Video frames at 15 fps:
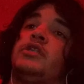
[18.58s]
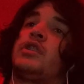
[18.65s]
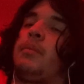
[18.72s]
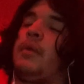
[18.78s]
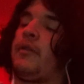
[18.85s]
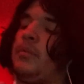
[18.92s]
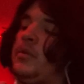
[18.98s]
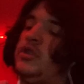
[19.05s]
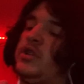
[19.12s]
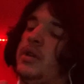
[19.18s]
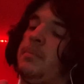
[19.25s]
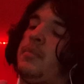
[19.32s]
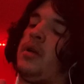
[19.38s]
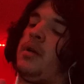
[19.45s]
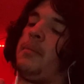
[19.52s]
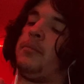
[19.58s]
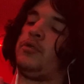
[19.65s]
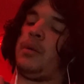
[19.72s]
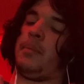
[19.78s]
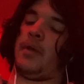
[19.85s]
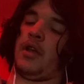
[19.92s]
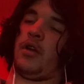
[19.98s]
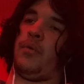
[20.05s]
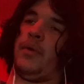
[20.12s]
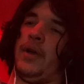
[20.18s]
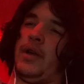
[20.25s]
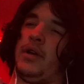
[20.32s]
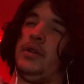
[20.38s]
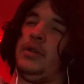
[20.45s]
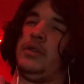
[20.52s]
just got back from the gym. I'm trying to make it
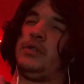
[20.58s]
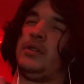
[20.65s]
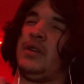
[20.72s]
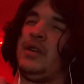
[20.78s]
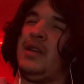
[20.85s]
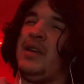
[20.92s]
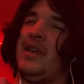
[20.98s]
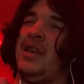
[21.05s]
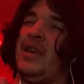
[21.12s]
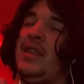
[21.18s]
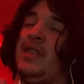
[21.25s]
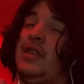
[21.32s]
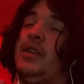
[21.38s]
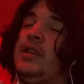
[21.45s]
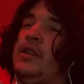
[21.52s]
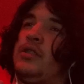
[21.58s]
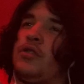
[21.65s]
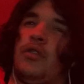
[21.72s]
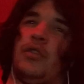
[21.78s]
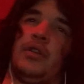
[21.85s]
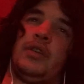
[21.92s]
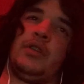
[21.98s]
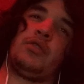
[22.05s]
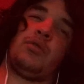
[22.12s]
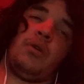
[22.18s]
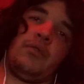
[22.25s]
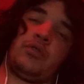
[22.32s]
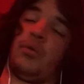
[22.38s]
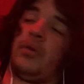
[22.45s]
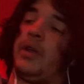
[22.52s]
quick because it is currently
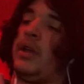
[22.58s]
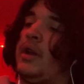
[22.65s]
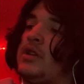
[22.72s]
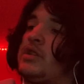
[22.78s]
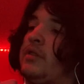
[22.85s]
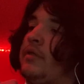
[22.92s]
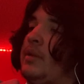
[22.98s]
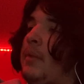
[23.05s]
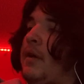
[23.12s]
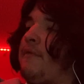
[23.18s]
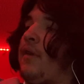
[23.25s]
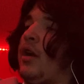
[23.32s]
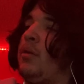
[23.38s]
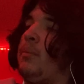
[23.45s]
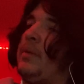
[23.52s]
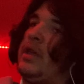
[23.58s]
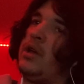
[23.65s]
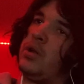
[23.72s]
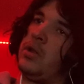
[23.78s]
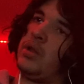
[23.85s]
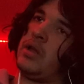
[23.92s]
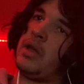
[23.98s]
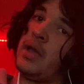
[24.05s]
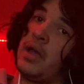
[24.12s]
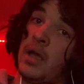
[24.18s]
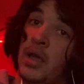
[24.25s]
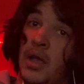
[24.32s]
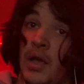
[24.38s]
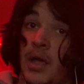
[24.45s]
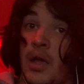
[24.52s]
12.20 and I still have to eat my final meal
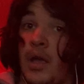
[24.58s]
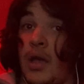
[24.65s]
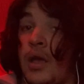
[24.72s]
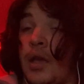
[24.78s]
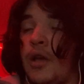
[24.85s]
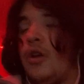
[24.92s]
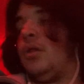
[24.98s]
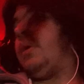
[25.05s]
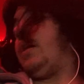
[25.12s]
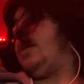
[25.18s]
and go to